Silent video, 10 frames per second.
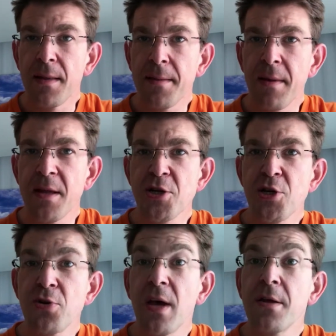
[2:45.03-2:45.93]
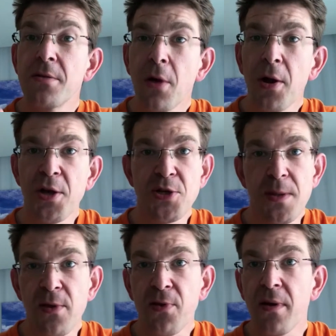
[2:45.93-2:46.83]
The manager should acknowledge
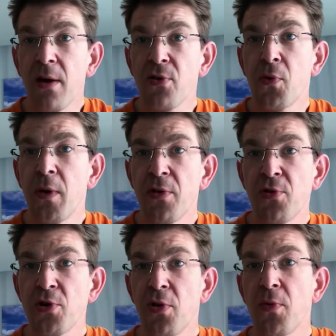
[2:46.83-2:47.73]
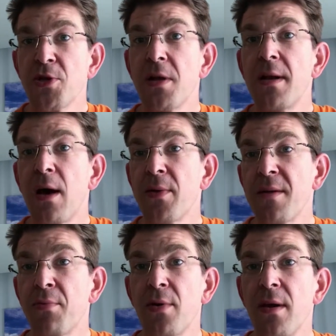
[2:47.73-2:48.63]
this and ask questions which allow the
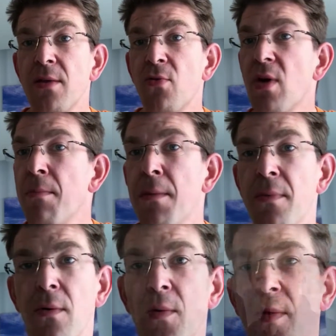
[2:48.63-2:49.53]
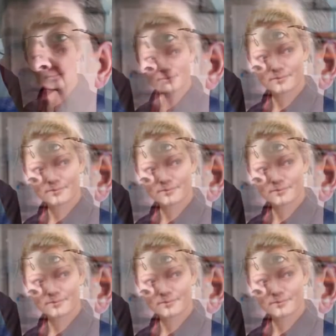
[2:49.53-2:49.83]
employee to come up with his